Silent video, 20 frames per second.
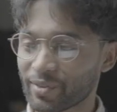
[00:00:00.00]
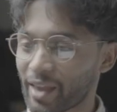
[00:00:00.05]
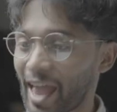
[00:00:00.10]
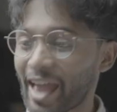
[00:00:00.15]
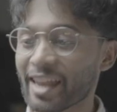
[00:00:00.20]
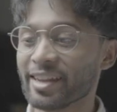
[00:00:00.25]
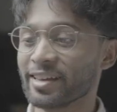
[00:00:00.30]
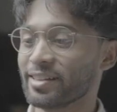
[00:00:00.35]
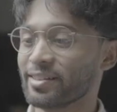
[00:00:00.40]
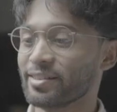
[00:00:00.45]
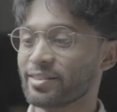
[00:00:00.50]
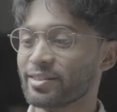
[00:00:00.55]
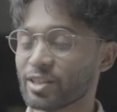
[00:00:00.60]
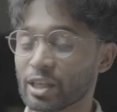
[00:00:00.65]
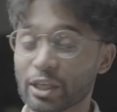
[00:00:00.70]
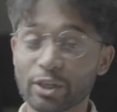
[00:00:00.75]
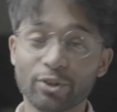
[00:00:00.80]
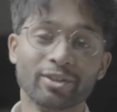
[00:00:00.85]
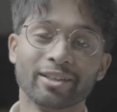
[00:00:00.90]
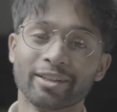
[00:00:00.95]
edit
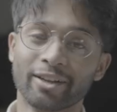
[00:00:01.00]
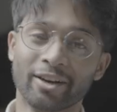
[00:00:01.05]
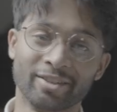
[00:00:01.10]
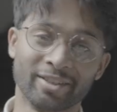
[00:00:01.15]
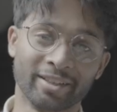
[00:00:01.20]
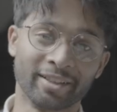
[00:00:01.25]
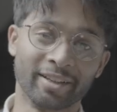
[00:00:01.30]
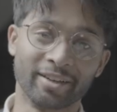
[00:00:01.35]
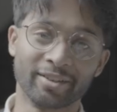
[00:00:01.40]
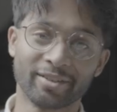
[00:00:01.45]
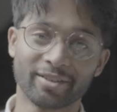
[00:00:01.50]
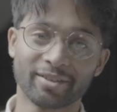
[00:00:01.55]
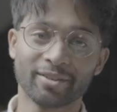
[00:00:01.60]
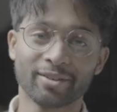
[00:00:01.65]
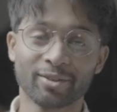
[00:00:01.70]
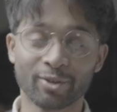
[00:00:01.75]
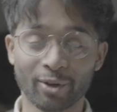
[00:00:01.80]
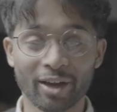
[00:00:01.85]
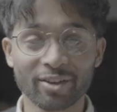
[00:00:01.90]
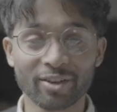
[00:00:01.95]
utilizing this.
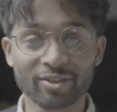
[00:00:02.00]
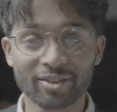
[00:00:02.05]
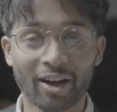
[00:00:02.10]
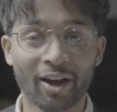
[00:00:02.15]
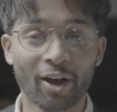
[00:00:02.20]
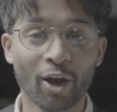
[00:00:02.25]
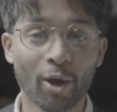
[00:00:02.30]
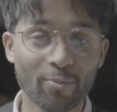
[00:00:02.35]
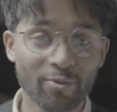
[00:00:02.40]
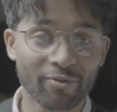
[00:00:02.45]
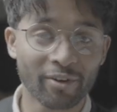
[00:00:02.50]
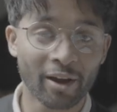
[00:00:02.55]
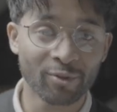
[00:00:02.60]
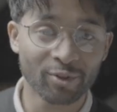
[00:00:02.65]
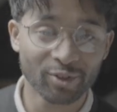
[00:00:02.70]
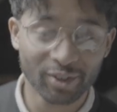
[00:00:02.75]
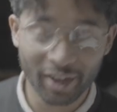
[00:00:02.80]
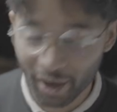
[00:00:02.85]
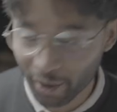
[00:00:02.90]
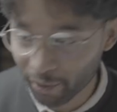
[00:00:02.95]
So yes, I hope you found
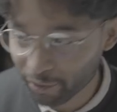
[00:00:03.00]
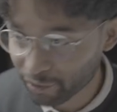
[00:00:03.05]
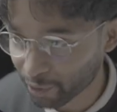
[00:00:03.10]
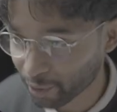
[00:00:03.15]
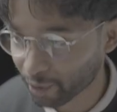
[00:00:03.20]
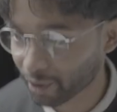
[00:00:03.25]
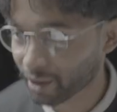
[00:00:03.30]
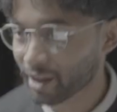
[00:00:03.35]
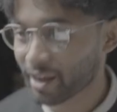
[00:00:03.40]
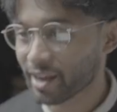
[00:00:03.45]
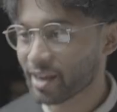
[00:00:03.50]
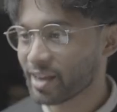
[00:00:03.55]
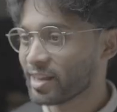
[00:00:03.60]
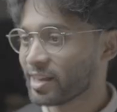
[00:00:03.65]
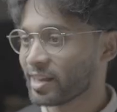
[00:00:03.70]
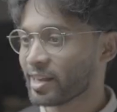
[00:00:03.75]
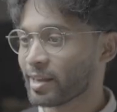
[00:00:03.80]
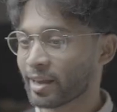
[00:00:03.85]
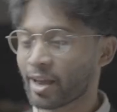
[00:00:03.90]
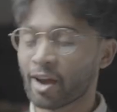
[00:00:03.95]
this helpful.
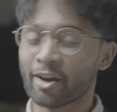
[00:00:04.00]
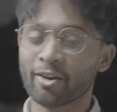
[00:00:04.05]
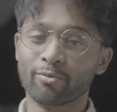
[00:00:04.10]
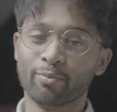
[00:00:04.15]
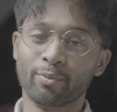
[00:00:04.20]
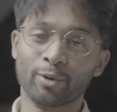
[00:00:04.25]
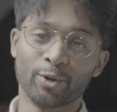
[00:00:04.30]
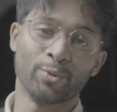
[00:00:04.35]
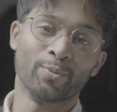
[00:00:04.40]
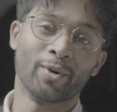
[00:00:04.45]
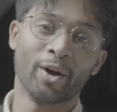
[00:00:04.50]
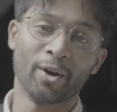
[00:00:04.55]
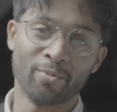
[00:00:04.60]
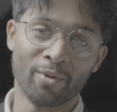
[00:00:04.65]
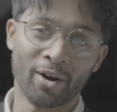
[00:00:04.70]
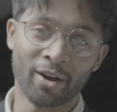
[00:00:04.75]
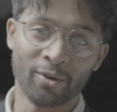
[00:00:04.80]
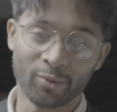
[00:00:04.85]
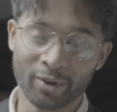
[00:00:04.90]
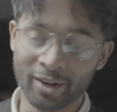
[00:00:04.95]
It kind of blew my
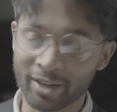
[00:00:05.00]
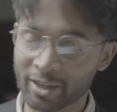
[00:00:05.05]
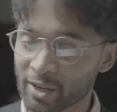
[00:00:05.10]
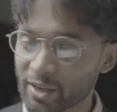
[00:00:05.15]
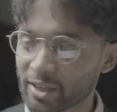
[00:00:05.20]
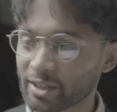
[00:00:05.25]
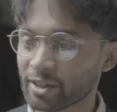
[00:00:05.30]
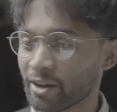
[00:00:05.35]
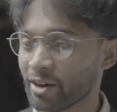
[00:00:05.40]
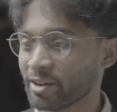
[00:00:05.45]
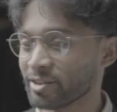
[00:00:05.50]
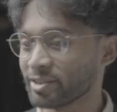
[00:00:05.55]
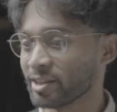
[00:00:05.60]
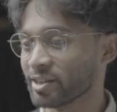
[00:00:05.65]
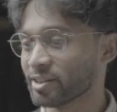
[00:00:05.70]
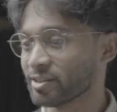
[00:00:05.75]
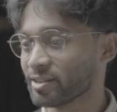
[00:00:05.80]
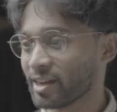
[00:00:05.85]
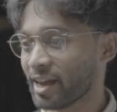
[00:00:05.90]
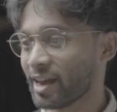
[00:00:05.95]
mind when I utilized
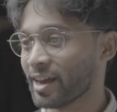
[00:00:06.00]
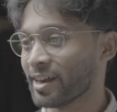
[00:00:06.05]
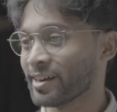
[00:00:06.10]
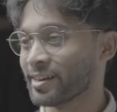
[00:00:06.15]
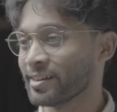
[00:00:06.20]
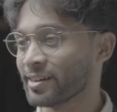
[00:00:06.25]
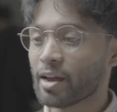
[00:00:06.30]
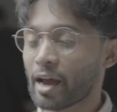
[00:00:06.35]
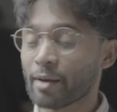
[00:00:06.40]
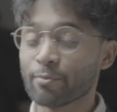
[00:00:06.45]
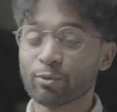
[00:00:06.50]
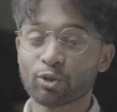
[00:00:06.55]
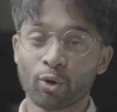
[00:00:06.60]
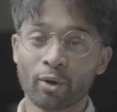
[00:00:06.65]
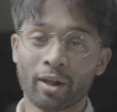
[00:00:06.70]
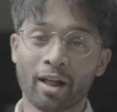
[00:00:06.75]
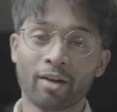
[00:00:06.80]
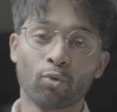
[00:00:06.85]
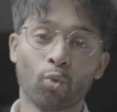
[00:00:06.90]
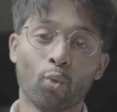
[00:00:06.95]
this, and I'm sure
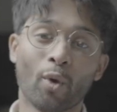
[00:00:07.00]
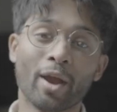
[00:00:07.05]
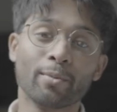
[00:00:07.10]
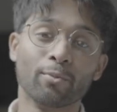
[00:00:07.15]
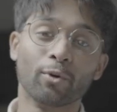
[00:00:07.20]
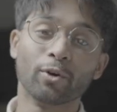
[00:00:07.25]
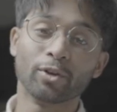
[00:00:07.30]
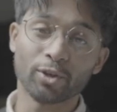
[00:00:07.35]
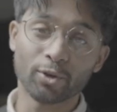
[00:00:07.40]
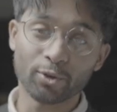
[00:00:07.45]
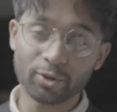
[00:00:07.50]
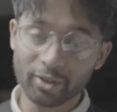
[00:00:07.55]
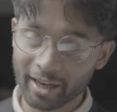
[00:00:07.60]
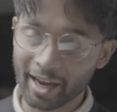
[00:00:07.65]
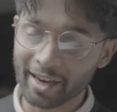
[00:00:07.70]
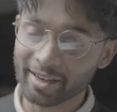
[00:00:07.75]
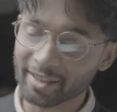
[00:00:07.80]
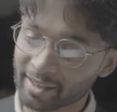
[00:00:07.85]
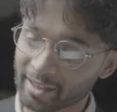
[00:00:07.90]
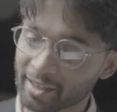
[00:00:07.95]
you'll have way more use
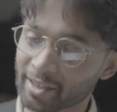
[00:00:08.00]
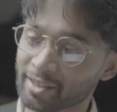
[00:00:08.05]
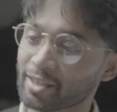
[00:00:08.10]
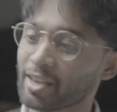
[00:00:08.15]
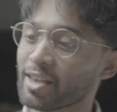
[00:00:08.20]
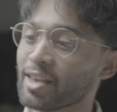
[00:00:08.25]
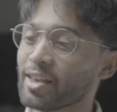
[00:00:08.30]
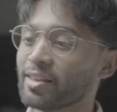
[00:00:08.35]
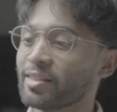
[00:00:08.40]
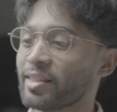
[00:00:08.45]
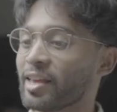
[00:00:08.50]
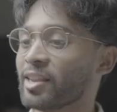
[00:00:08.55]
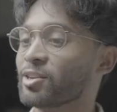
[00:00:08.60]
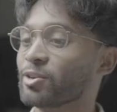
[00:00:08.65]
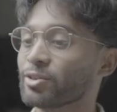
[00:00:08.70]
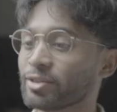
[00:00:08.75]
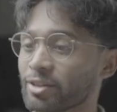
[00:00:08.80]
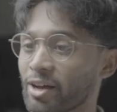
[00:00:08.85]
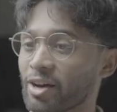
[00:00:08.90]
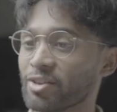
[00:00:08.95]
cases than
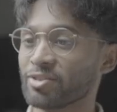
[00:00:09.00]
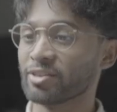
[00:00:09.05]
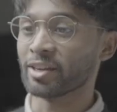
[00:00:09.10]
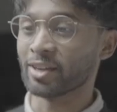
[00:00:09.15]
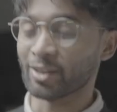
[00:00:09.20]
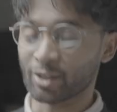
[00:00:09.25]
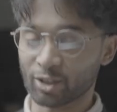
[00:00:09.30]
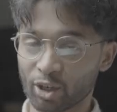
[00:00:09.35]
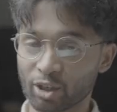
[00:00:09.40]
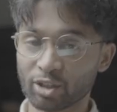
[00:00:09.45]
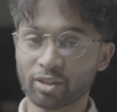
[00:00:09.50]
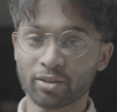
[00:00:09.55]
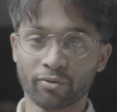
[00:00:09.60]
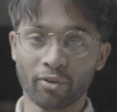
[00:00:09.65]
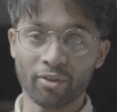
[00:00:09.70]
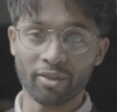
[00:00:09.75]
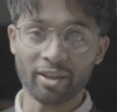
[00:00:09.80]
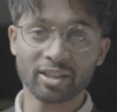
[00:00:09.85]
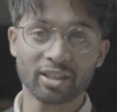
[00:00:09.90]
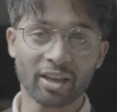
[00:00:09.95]
utilizing it just for
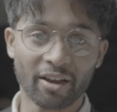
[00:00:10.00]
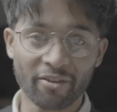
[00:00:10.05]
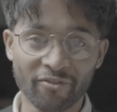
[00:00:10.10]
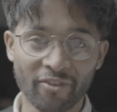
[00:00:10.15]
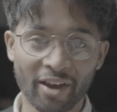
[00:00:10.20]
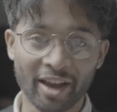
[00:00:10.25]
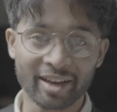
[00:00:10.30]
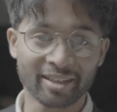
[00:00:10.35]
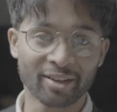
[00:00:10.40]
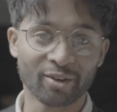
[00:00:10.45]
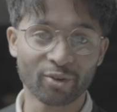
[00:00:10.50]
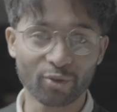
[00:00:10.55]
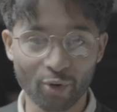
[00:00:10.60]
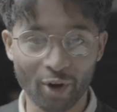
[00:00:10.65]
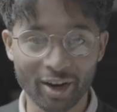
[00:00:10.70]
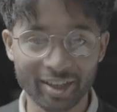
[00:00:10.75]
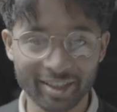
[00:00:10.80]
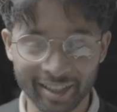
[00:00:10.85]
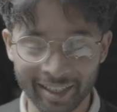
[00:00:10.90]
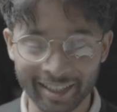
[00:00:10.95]
this effect and
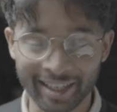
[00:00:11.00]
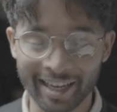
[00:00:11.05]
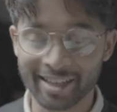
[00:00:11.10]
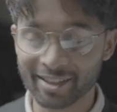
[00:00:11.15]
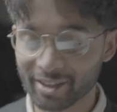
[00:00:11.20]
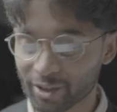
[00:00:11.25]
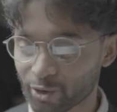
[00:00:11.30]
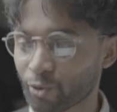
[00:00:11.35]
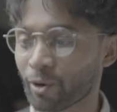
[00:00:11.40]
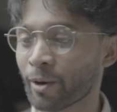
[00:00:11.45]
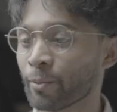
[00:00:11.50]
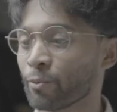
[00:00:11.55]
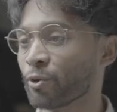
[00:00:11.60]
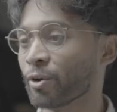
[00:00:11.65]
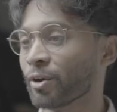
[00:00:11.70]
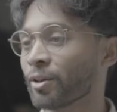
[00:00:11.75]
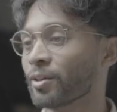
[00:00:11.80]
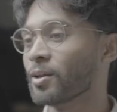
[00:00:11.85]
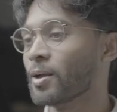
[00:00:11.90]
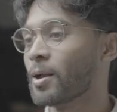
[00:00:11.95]
creating an Instagram
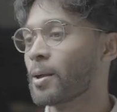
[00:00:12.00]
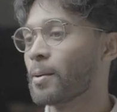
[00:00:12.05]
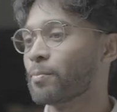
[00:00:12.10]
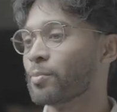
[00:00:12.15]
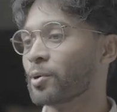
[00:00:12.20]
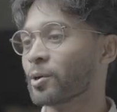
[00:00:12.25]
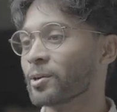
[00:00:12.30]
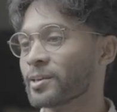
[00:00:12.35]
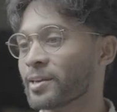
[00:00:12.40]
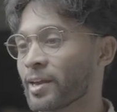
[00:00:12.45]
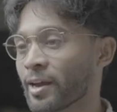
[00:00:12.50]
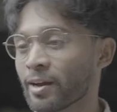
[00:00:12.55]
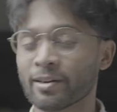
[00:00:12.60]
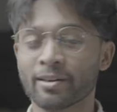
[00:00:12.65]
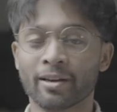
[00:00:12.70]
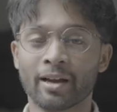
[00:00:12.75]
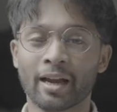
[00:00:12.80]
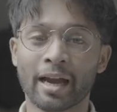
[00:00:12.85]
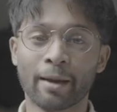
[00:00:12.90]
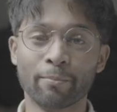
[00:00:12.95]
reel. But yeah,
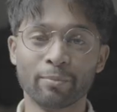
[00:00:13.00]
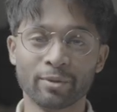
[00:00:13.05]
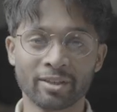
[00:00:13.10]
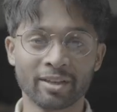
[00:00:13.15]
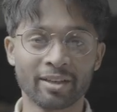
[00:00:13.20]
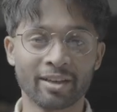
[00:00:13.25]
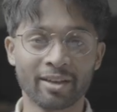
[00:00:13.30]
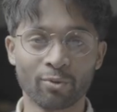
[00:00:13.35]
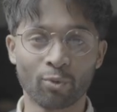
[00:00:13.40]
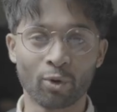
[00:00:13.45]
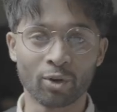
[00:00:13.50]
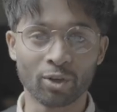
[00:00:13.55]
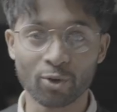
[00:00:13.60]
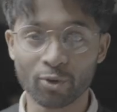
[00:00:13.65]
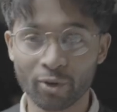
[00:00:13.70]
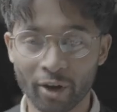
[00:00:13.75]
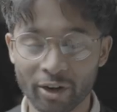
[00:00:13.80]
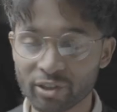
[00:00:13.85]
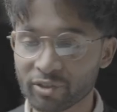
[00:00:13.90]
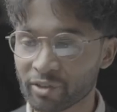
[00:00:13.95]
happy to hear what you
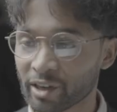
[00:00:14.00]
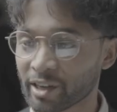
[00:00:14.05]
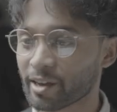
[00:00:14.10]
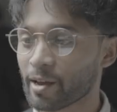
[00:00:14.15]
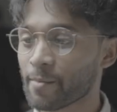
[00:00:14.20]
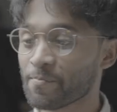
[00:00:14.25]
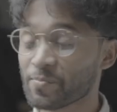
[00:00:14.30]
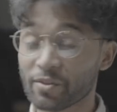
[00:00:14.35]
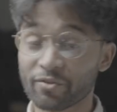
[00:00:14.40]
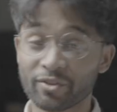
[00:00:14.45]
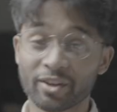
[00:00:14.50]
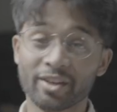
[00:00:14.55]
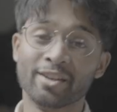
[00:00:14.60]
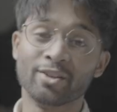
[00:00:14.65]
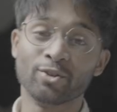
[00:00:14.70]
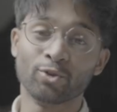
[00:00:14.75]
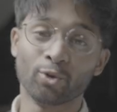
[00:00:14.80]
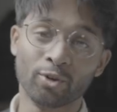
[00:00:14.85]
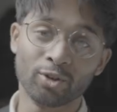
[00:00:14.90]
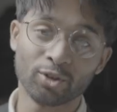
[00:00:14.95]
guys think. If you did
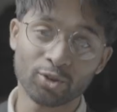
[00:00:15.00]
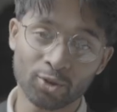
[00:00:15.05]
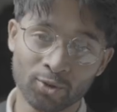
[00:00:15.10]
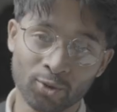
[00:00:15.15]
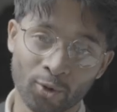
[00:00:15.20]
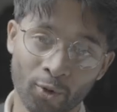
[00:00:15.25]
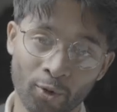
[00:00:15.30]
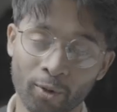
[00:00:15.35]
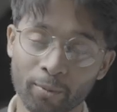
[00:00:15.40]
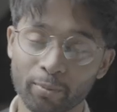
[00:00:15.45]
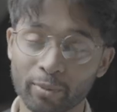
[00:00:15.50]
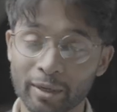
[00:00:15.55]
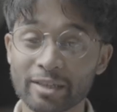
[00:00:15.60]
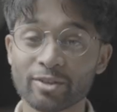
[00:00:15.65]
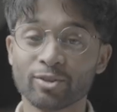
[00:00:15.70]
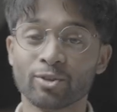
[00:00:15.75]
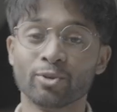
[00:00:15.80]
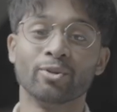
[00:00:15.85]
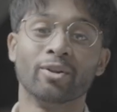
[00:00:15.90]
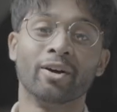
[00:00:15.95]
enjoy this tutorial, please
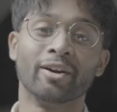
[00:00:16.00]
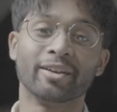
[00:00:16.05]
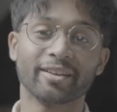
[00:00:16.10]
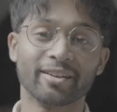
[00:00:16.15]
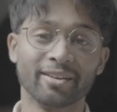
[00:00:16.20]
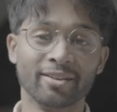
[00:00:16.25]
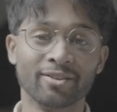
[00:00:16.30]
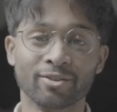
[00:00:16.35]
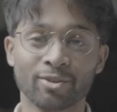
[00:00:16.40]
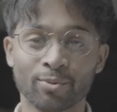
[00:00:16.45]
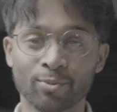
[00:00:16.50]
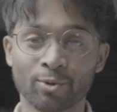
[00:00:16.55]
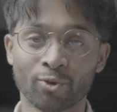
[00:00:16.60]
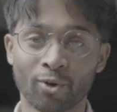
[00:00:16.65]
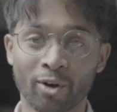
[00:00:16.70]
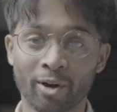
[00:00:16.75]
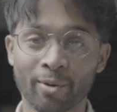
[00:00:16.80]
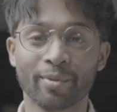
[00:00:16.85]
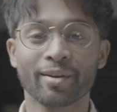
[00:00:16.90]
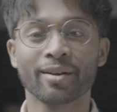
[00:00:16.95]
do like and
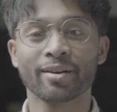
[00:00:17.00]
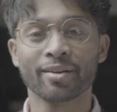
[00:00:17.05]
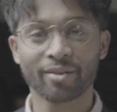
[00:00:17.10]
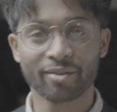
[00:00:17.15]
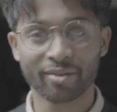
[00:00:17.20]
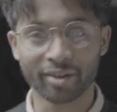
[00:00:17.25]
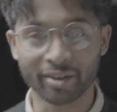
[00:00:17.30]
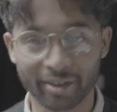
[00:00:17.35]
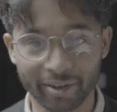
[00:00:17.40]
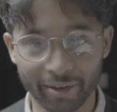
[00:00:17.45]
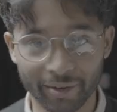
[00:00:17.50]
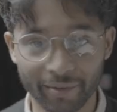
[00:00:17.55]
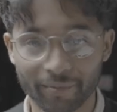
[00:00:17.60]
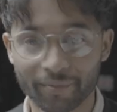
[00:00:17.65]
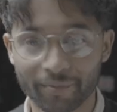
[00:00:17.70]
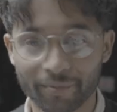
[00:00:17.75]
subscribe. Thank you.